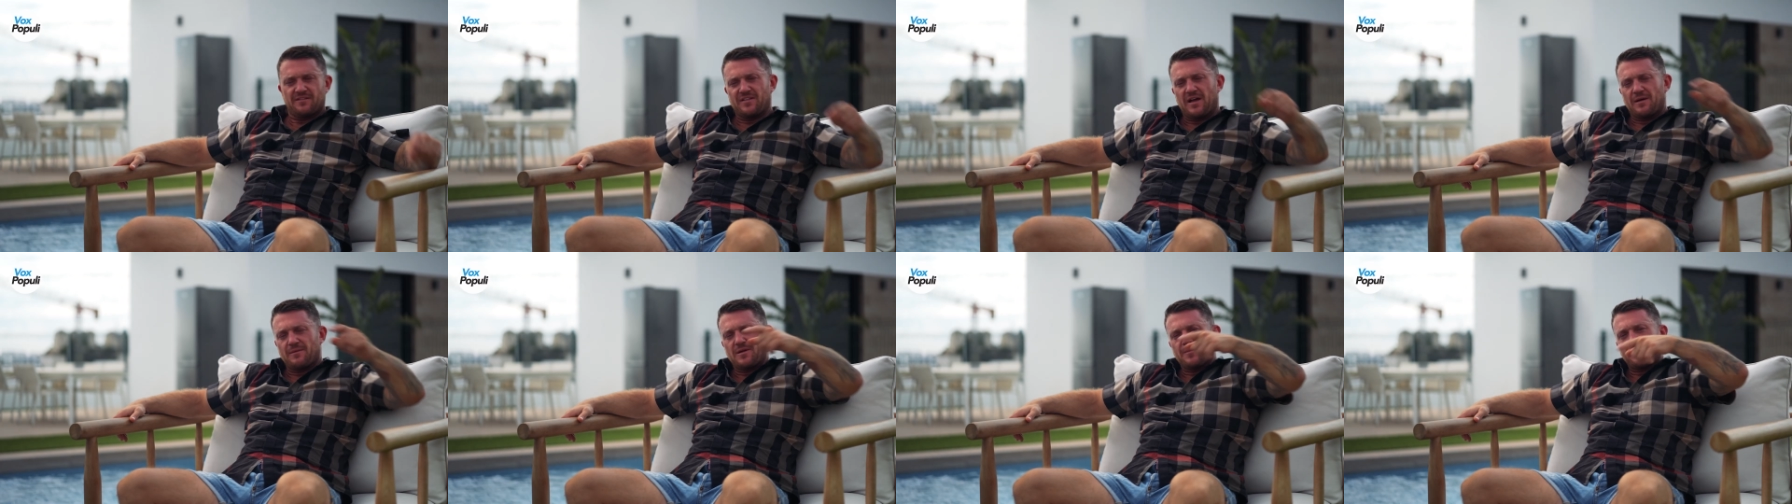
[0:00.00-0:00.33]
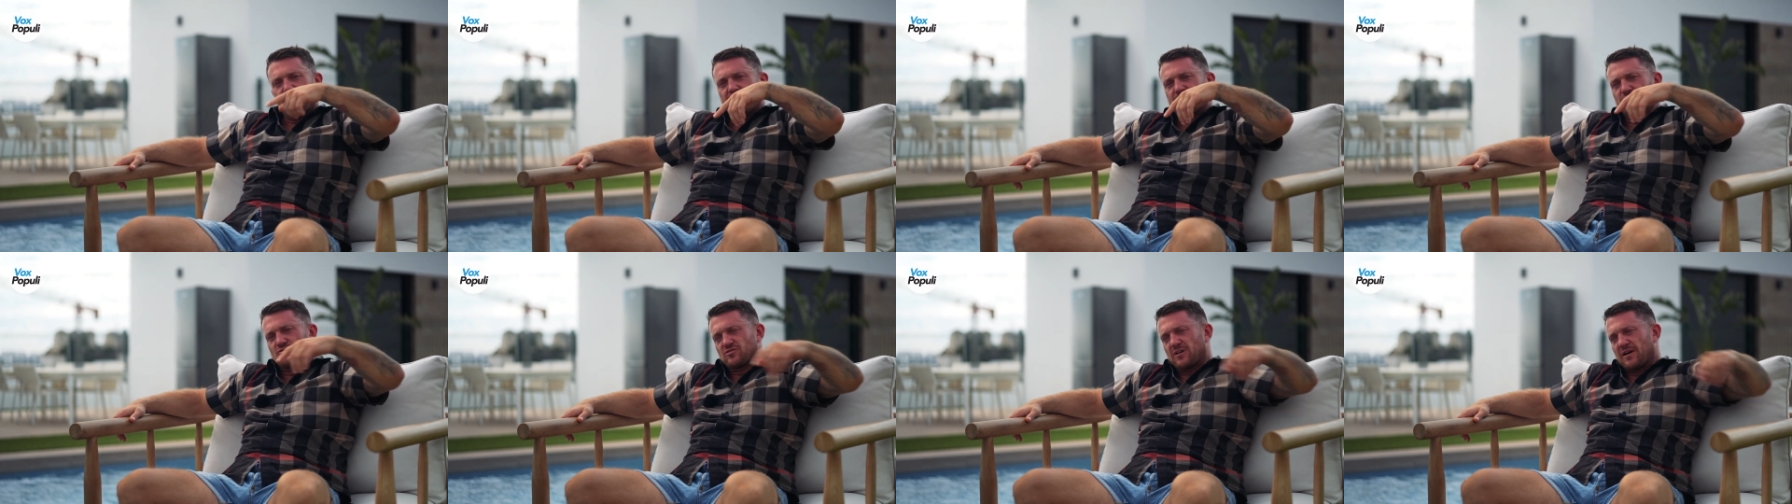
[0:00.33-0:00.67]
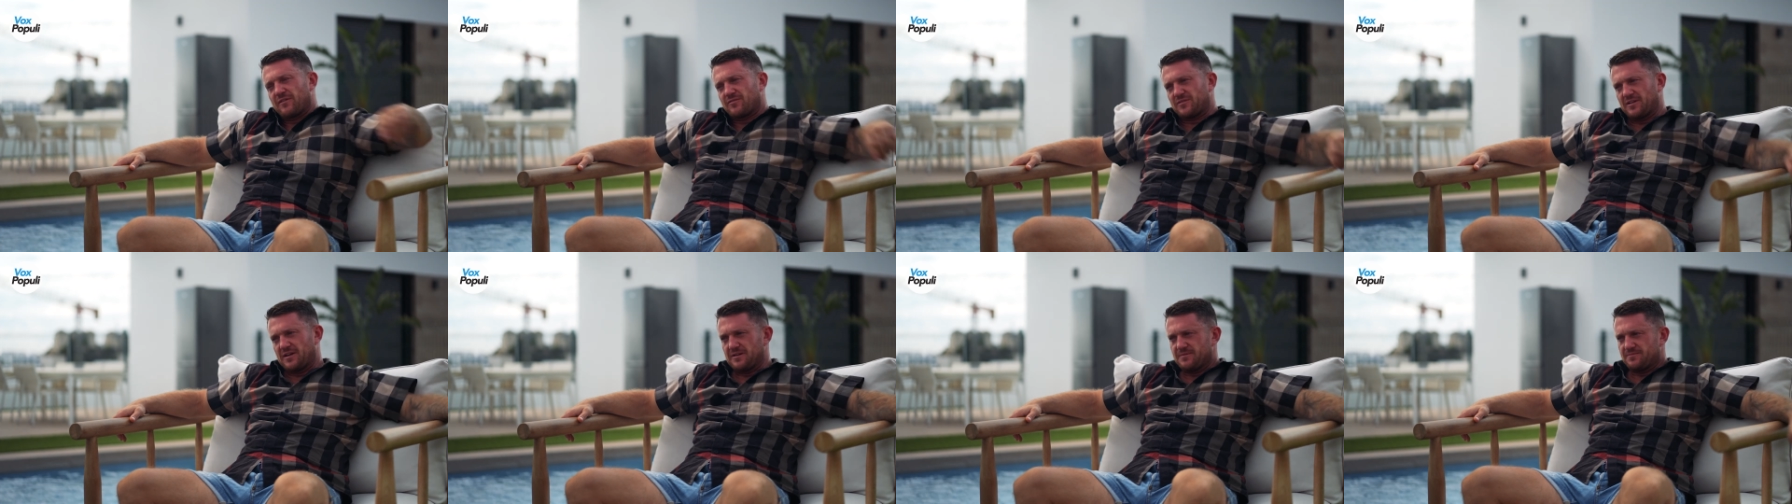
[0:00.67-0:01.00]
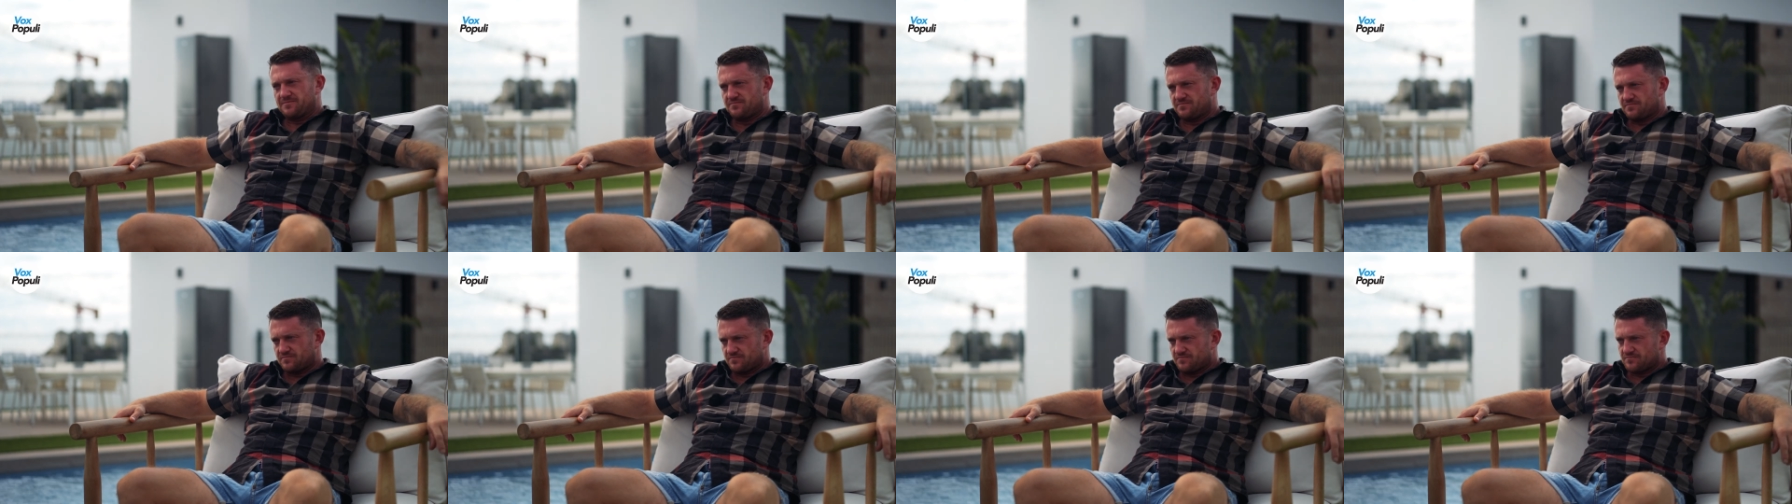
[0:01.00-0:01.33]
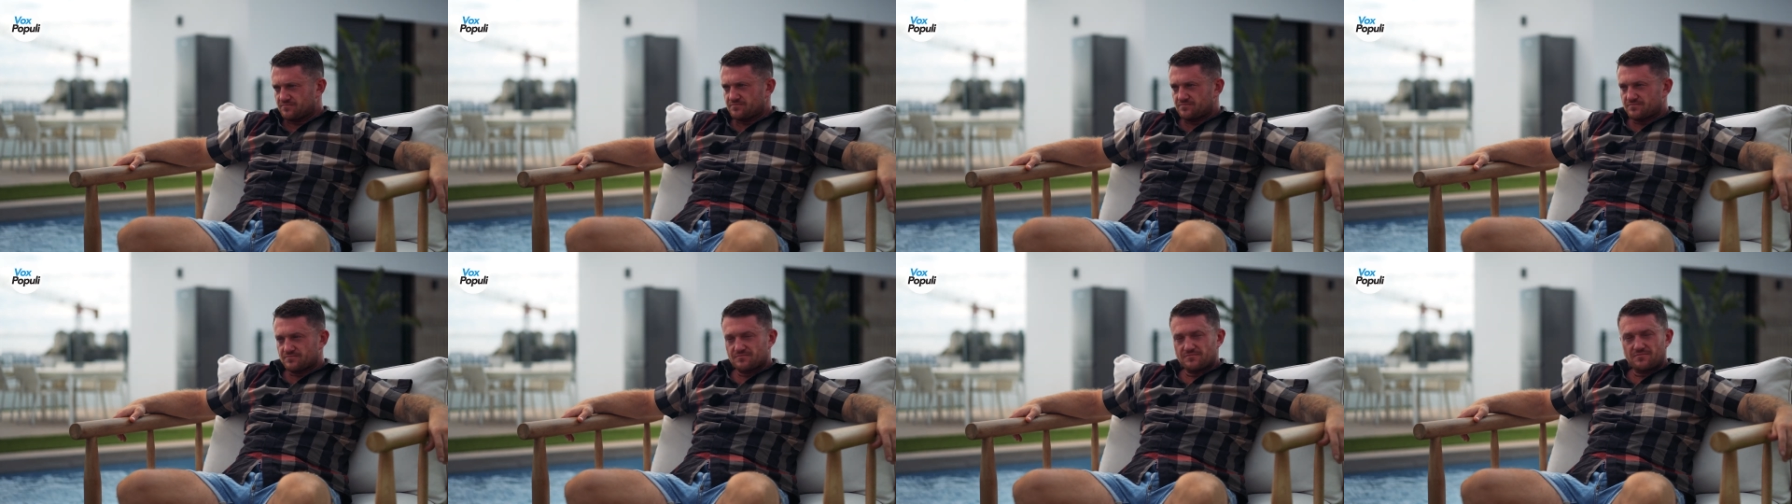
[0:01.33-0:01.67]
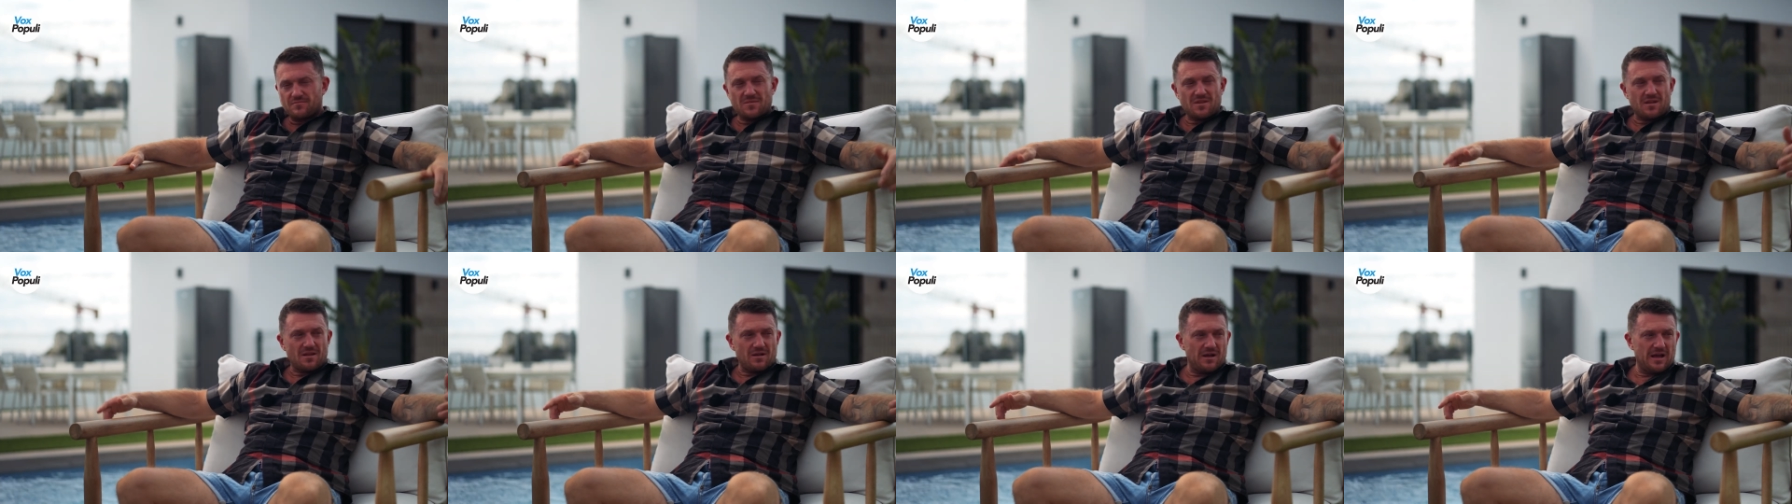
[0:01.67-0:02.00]
if that many people travelled there,
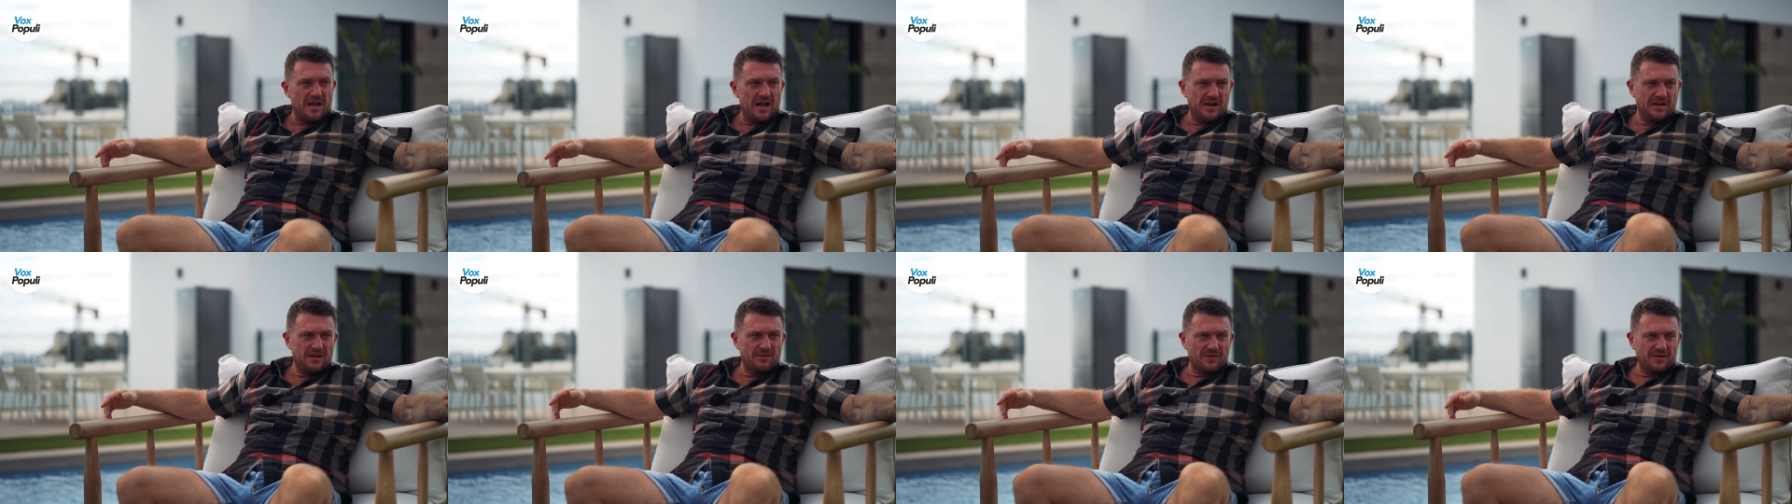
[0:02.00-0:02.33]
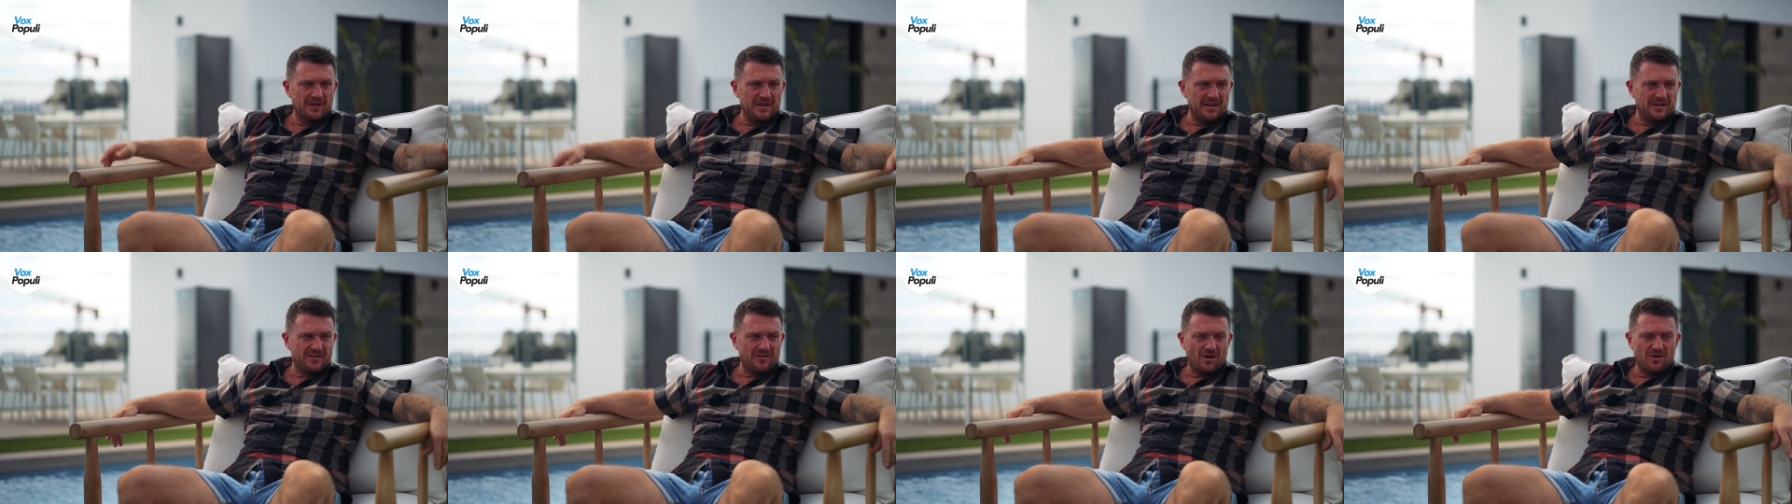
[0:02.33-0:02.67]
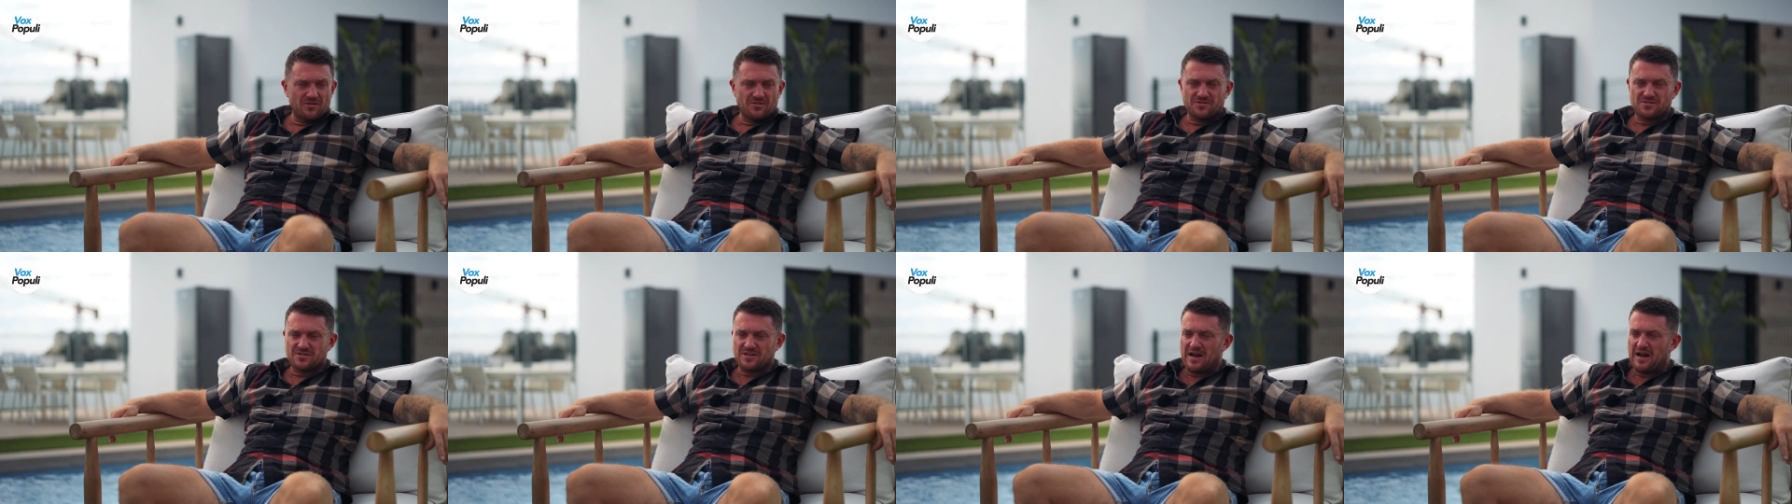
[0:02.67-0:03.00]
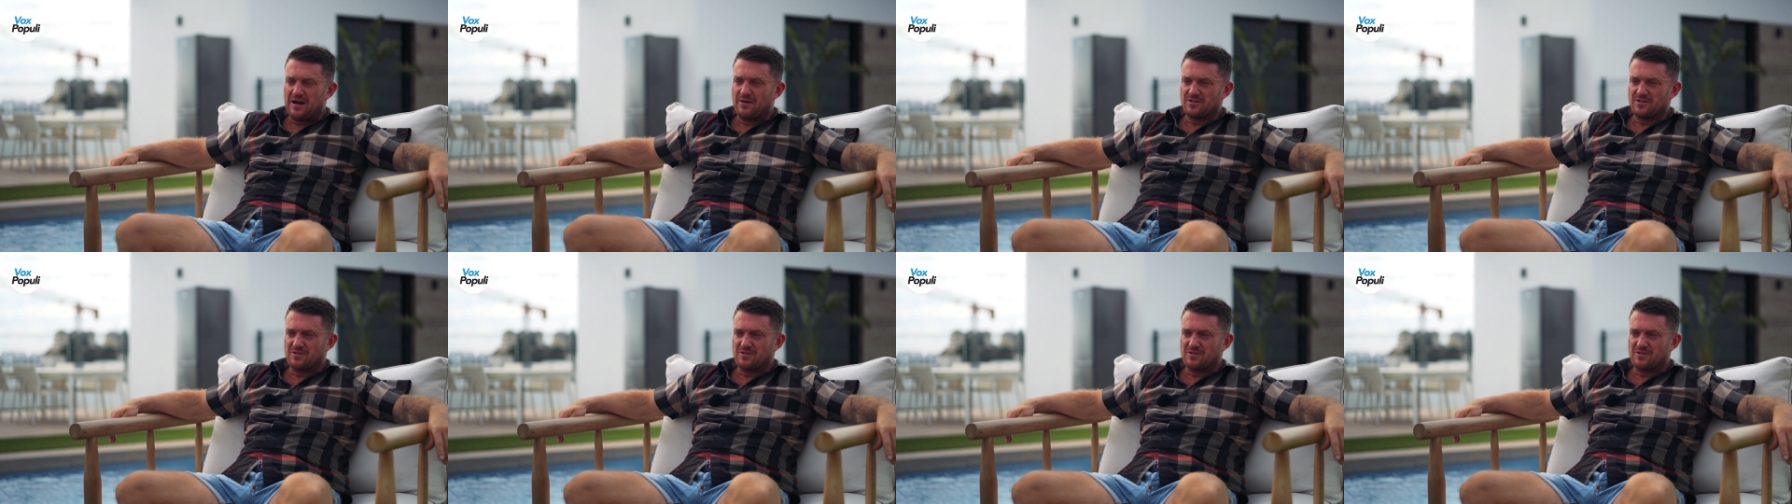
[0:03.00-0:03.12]
anyone here knows